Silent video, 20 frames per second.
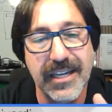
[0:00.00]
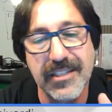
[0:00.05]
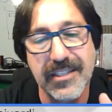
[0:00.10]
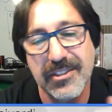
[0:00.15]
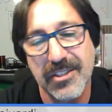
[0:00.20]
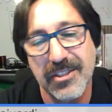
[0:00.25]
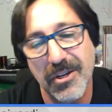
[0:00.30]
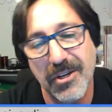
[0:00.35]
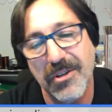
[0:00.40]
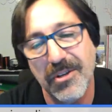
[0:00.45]
And
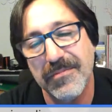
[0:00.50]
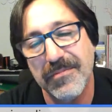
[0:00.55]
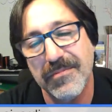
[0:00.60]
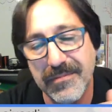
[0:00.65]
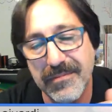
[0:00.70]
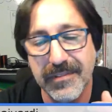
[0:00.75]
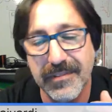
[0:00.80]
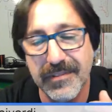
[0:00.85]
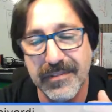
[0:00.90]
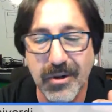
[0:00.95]
so,
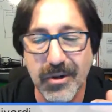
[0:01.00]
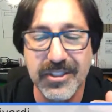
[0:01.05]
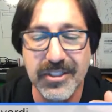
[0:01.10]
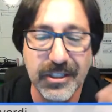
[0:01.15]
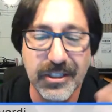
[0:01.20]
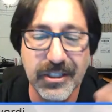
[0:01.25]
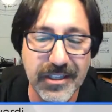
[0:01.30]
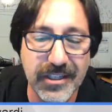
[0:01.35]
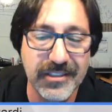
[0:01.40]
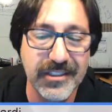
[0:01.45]
of course,
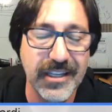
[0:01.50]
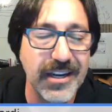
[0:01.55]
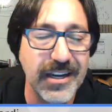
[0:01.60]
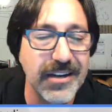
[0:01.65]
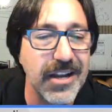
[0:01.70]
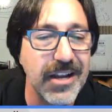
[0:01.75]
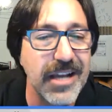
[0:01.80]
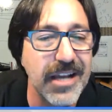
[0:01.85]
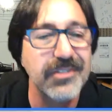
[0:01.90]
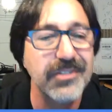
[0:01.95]
he could have said
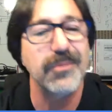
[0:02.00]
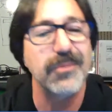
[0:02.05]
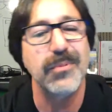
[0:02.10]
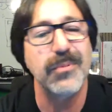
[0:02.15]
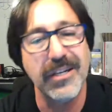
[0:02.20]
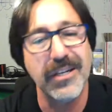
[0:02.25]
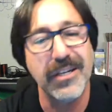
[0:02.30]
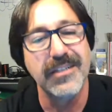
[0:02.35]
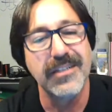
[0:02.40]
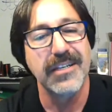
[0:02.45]
it nicer,
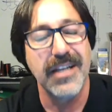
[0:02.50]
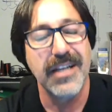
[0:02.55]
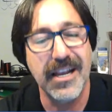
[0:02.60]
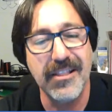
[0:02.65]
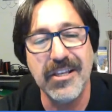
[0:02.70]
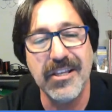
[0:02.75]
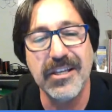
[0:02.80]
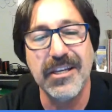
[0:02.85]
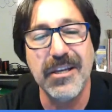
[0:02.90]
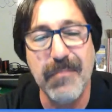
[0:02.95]
but
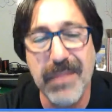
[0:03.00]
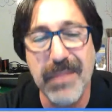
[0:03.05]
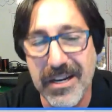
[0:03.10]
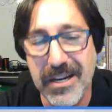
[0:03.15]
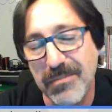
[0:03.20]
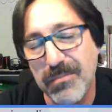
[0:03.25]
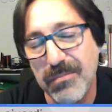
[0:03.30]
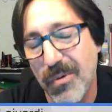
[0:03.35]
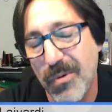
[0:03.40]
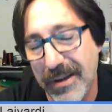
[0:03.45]
I think he
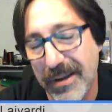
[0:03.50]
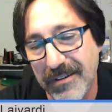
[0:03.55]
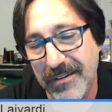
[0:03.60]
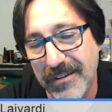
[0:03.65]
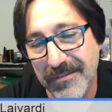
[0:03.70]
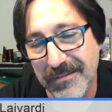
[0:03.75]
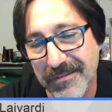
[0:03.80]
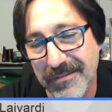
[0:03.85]
made his point.